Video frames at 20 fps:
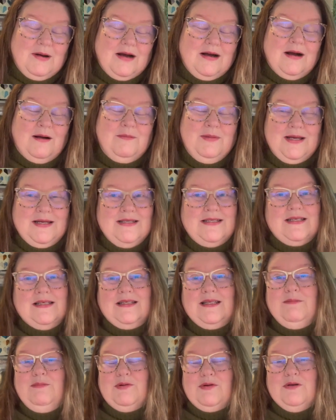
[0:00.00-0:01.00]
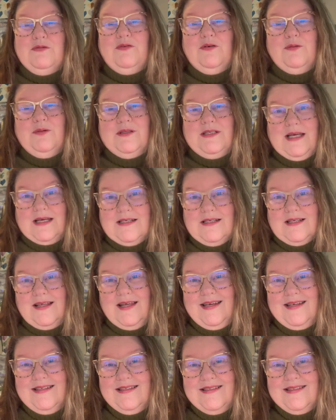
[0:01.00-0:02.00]
amazingly beautiful with
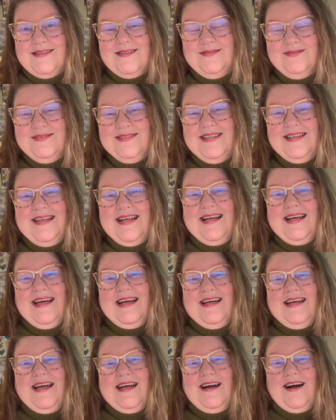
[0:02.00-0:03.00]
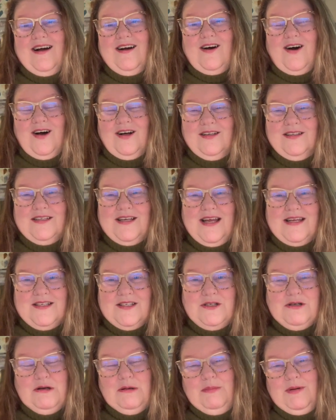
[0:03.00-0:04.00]
dandelions, all as
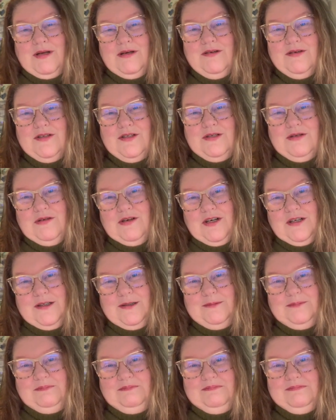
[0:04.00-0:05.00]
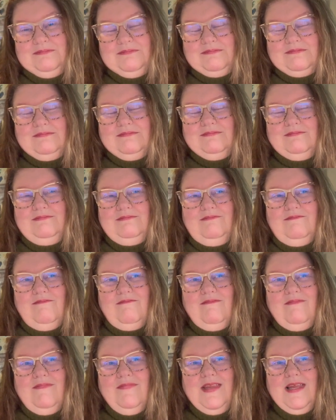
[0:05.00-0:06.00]
a tribute to her.
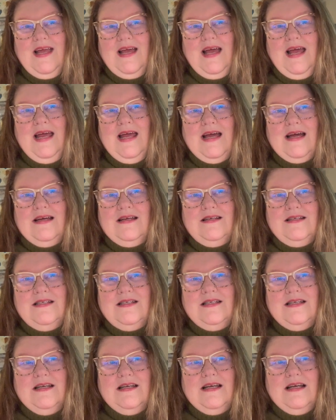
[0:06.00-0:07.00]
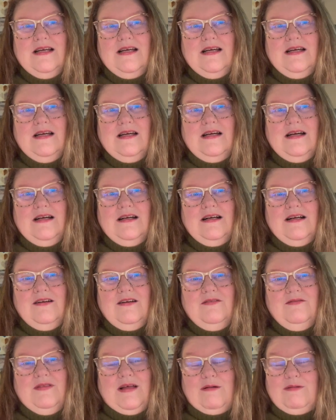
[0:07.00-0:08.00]
And
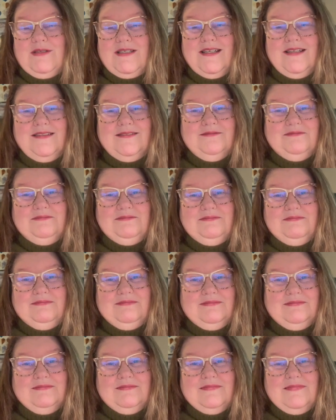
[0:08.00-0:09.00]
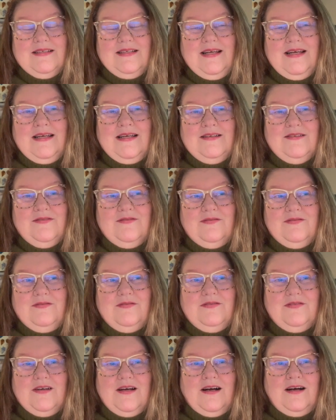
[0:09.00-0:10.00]
that was it.
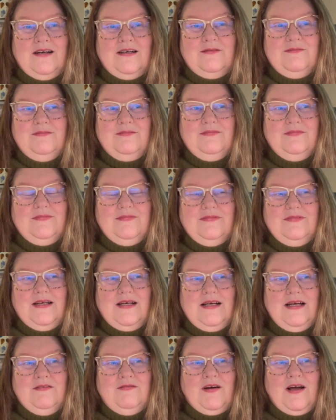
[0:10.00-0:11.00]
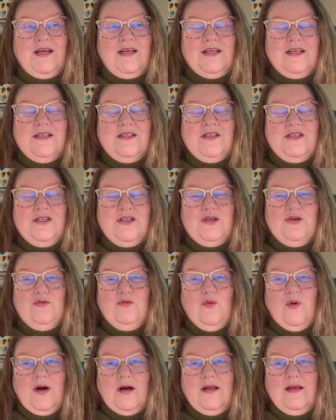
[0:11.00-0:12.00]
If I could do
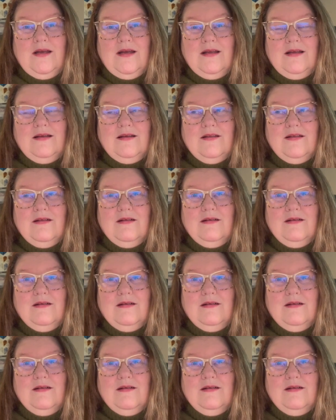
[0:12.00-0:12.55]
one